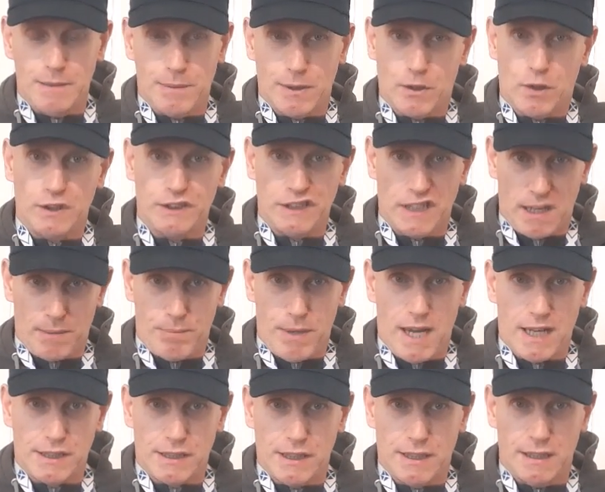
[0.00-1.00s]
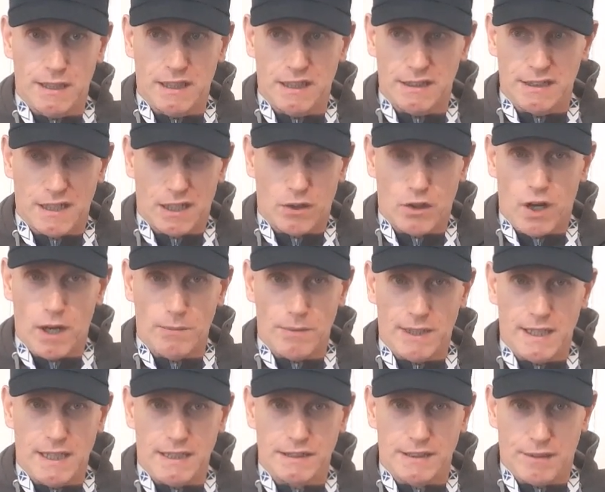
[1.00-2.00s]
Because you're a person, you're a
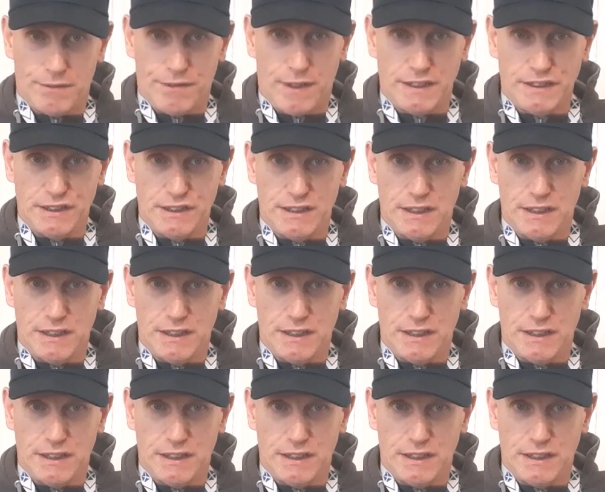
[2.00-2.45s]
corporation, a fiction.